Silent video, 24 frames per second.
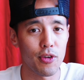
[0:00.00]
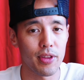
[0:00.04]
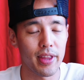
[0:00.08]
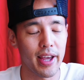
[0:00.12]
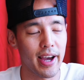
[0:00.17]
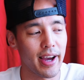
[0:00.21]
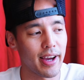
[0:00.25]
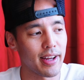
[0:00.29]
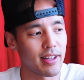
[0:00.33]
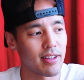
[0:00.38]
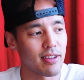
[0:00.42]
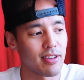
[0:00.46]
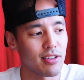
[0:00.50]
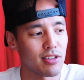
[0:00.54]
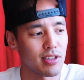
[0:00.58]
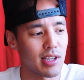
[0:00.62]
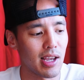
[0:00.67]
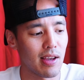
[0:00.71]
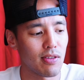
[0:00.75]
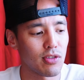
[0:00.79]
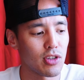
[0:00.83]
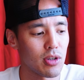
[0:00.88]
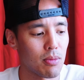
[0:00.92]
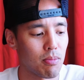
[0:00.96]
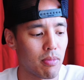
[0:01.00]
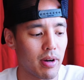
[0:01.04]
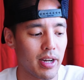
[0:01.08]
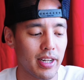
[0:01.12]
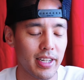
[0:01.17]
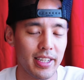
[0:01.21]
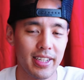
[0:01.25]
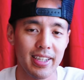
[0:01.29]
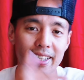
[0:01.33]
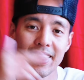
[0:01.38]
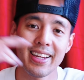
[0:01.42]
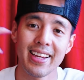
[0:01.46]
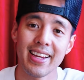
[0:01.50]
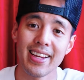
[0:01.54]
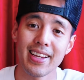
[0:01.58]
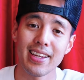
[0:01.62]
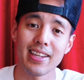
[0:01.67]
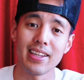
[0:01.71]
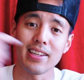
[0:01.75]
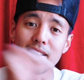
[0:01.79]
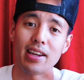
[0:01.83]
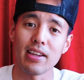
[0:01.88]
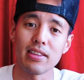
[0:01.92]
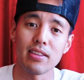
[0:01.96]
that. Save some money,
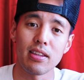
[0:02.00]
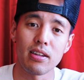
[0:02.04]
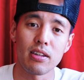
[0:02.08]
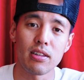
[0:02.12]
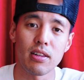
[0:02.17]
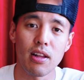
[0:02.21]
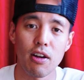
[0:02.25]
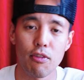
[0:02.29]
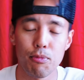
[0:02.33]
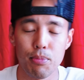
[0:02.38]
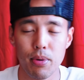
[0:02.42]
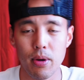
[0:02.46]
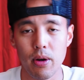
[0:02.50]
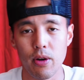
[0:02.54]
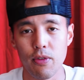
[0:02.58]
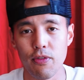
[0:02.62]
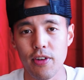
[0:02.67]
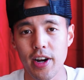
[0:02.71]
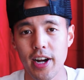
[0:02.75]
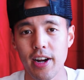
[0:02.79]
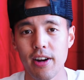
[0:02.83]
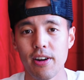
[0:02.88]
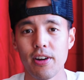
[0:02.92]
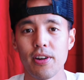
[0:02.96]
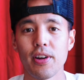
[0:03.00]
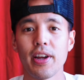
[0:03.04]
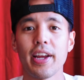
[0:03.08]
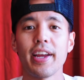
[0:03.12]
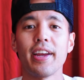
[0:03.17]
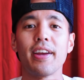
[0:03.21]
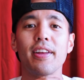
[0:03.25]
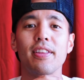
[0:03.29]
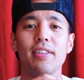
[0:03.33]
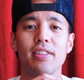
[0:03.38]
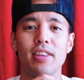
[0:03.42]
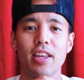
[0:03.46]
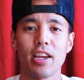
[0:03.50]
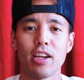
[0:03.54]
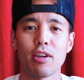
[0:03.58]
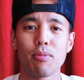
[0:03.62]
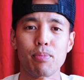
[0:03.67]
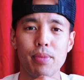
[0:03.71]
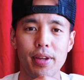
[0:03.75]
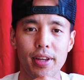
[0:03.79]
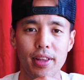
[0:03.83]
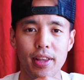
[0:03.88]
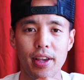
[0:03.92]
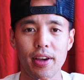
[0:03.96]
get the Glove Purifier, and thank
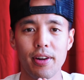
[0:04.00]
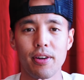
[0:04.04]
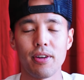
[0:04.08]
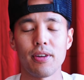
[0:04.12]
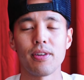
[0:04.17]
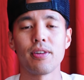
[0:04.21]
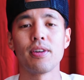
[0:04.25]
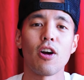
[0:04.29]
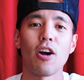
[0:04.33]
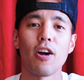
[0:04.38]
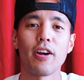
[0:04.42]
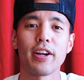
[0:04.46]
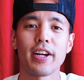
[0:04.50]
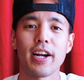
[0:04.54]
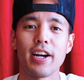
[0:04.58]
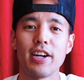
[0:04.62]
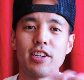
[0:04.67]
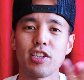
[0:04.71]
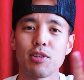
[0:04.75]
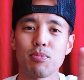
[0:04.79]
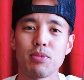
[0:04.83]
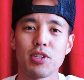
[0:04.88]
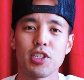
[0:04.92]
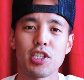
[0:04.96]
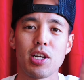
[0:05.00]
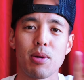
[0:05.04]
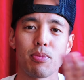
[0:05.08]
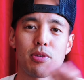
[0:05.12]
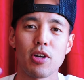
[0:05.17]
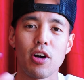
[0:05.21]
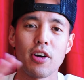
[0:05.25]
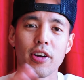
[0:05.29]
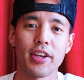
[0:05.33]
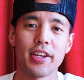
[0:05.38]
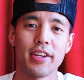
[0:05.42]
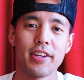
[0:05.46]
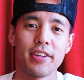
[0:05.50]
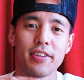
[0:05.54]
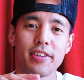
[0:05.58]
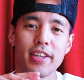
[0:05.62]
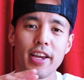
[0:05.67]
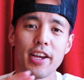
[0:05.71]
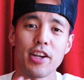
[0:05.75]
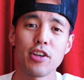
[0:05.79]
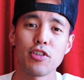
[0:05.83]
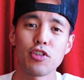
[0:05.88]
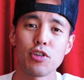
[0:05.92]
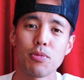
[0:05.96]
me later. All right guys, I'm going to stop talking.
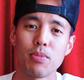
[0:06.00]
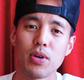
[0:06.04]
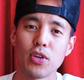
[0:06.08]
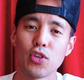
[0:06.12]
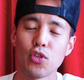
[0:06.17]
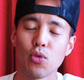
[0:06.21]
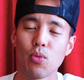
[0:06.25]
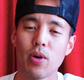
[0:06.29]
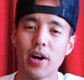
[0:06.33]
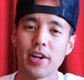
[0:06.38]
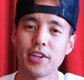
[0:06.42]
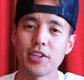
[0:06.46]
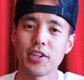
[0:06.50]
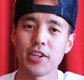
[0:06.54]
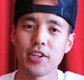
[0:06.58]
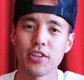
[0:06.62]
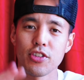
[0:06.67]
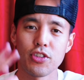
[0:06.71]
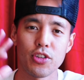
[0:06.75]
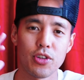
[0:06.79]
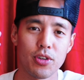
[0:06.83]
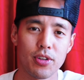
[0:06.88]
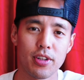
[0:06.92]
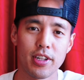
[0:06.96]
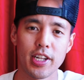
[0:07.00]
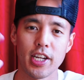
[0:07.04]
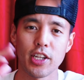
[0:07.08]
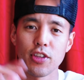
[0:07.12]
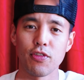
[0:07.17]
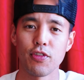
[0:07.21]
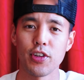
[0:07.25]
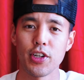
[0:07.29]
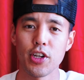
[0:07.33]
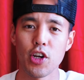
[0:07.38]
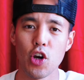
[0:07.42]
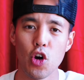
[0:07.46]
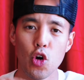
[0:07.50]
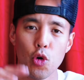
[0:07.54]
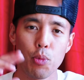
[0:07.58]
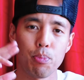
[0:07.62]
Thank you so much for watching. See you in the next video.